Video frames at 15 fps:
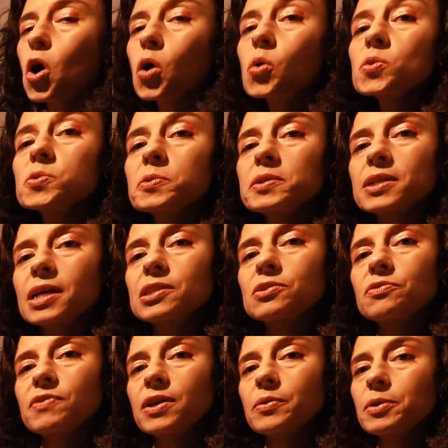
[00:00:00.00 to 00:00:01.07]
Also,
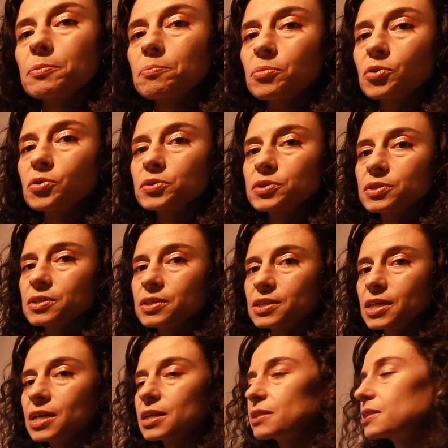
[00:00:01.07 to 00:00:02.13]
another very important
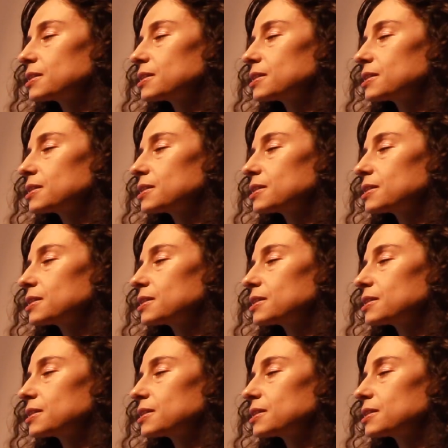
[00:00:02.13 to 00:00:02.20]
thing,